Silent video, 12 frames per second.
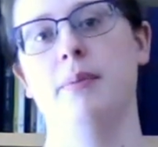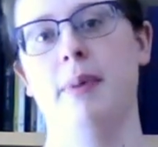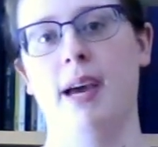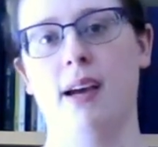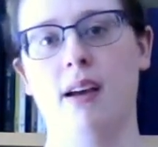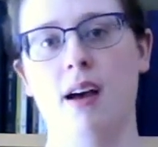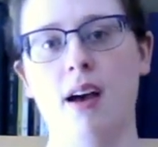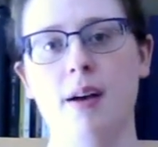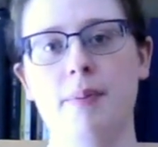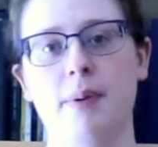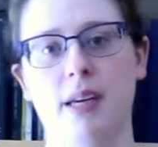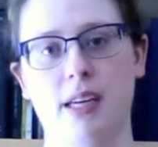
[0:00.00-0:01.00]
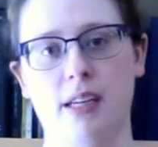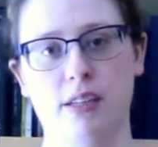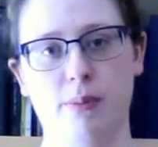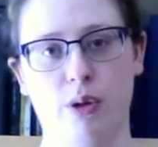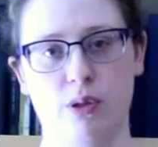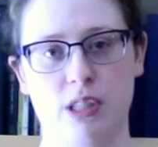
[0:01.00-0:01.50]
back up
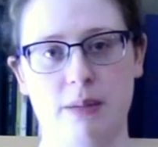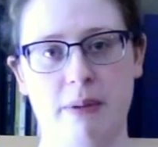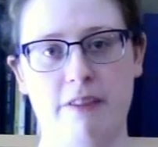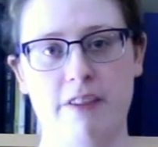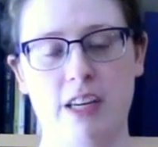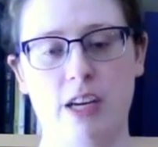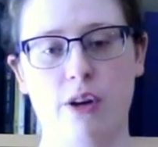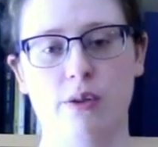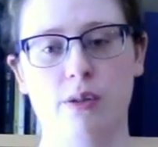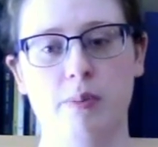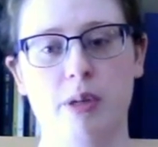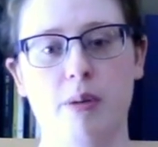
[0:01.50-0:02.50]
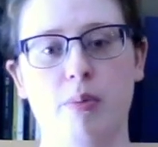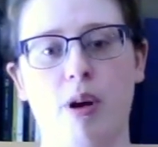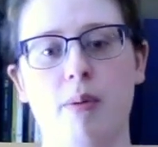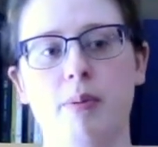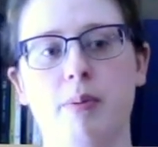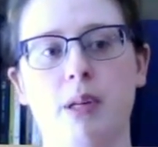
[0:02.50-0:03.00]
in posting my videos, but it
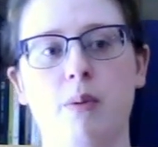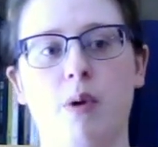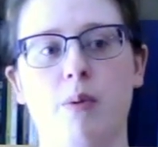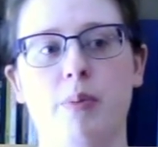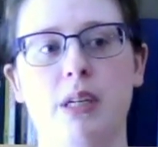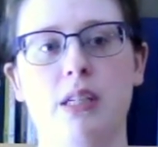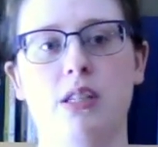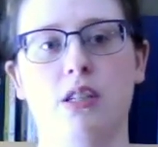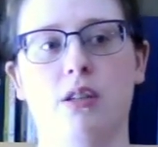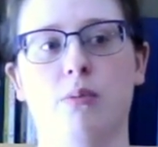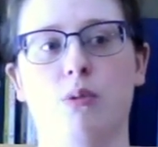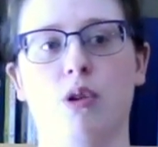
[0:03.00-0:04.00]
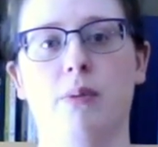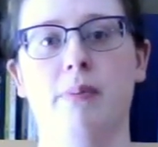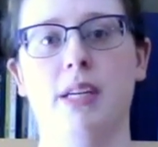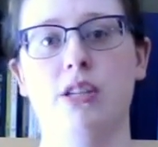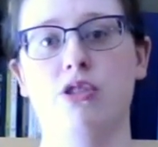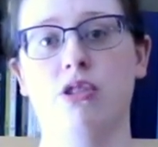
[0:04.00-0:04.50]
probably won't be till more
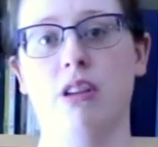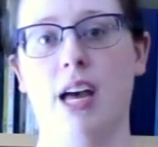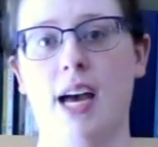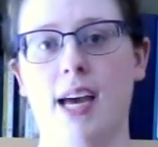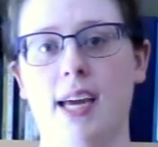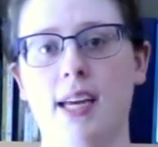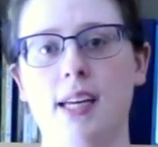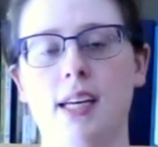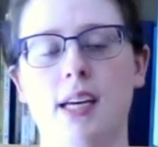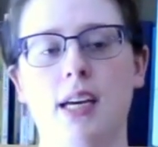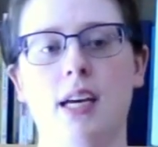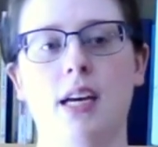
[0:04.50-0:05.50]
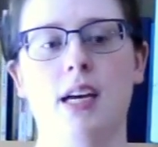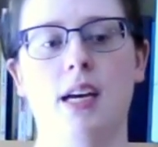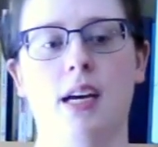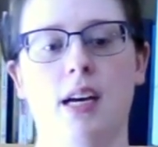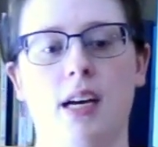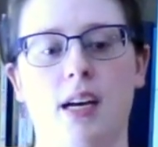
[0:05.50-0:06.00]
mid-July.
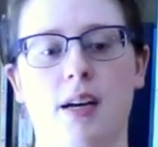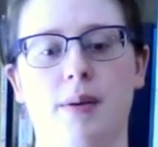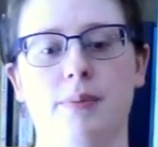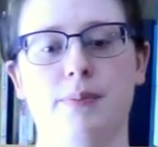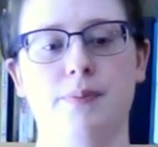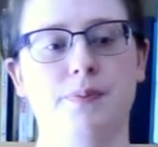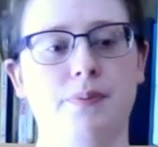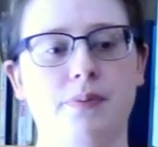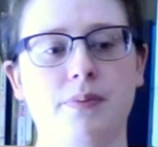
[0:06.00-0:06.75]
Um,